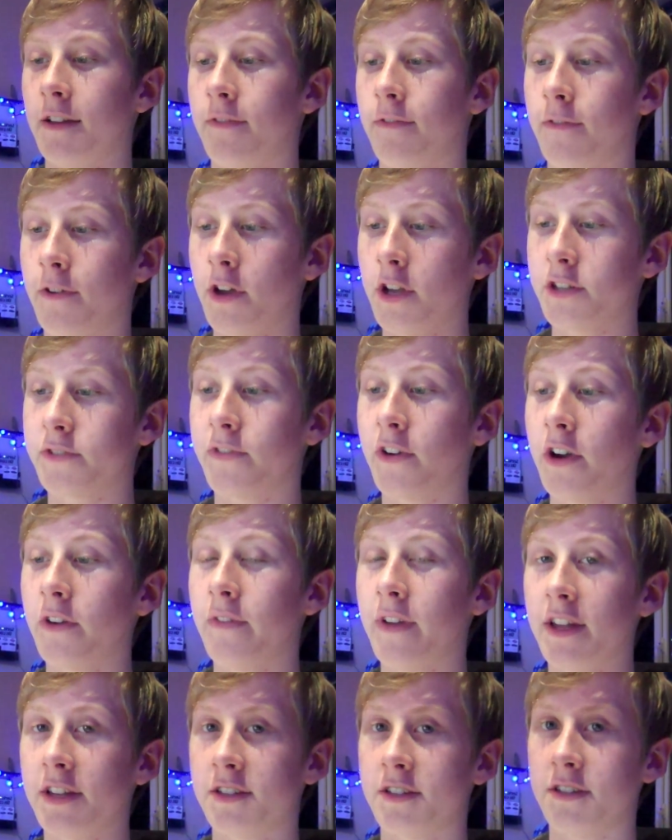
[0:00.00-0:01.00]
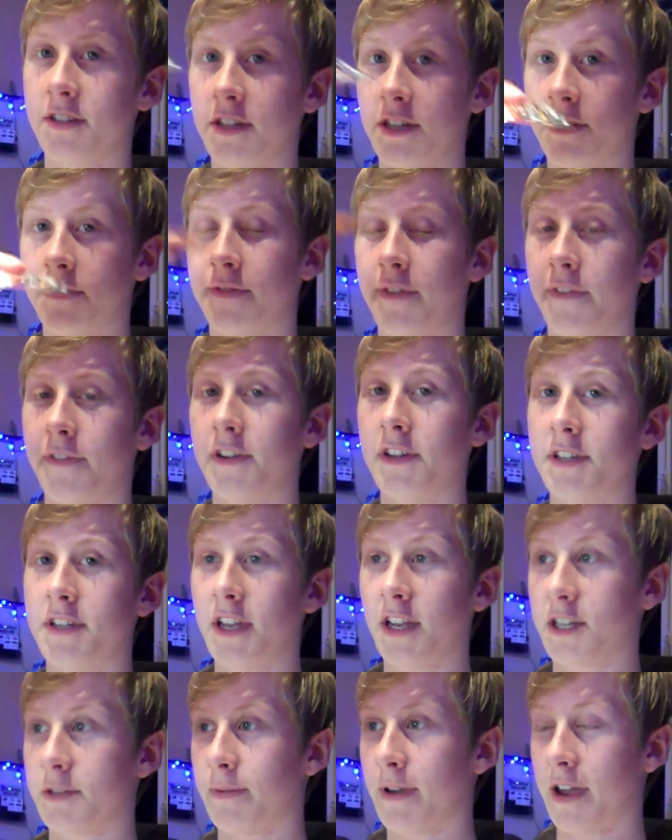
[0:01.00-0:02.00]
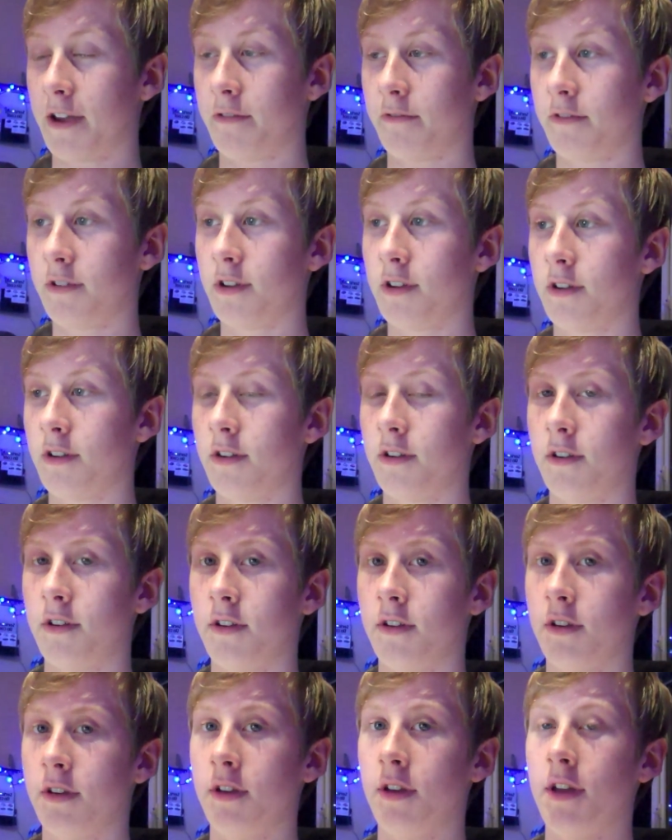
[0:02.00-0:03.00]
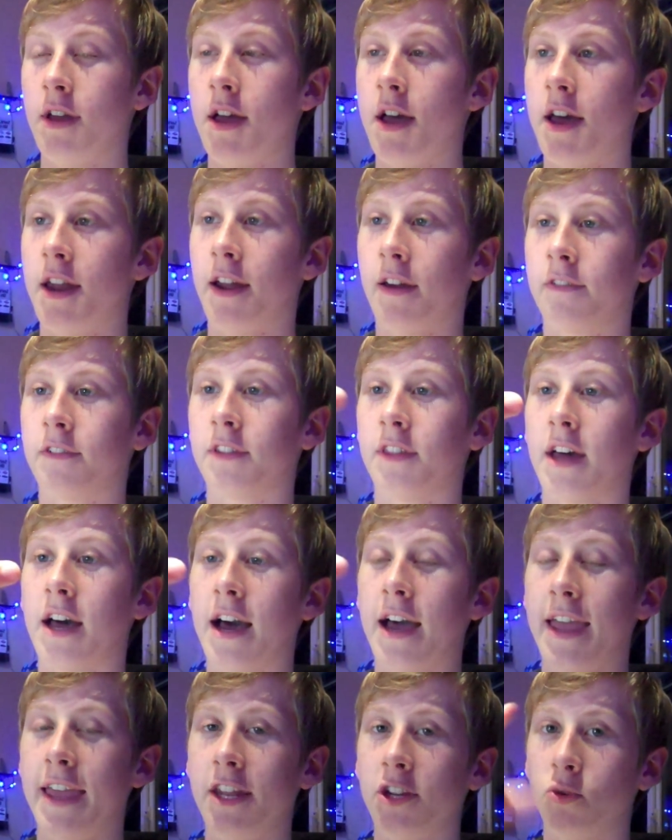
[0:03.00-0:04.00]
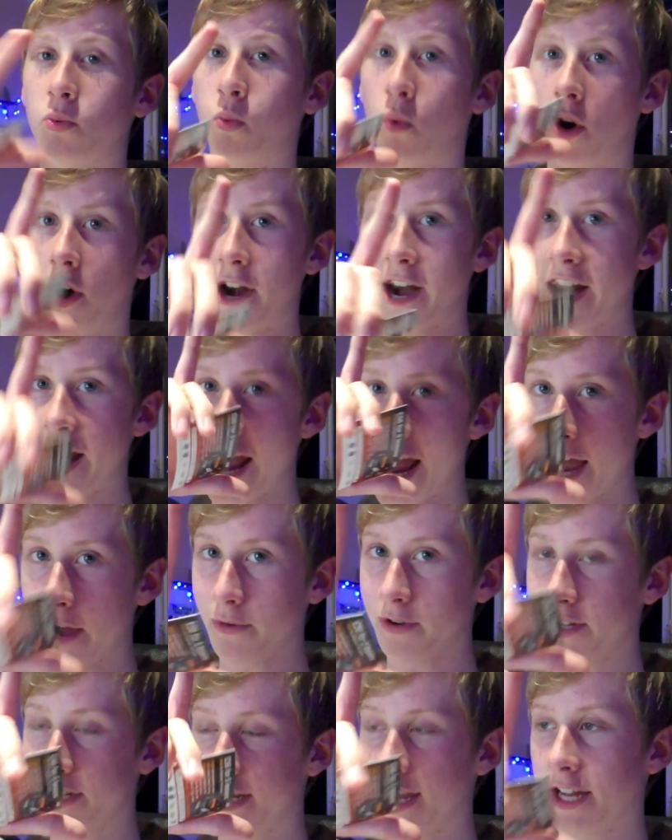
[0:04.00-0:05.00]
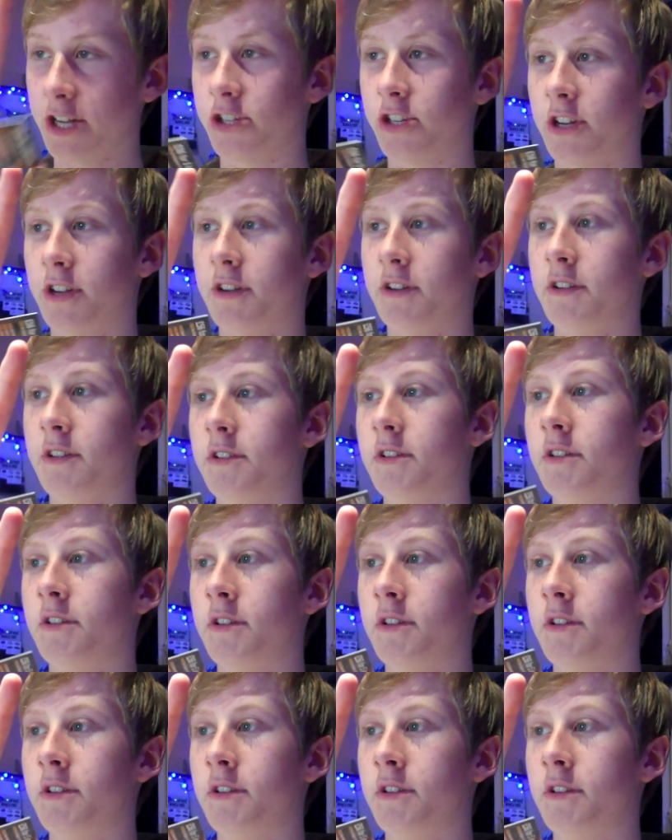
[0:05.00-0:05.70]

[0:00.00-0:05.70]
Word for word: first 5 lessons is £56, and after that each 1 hour session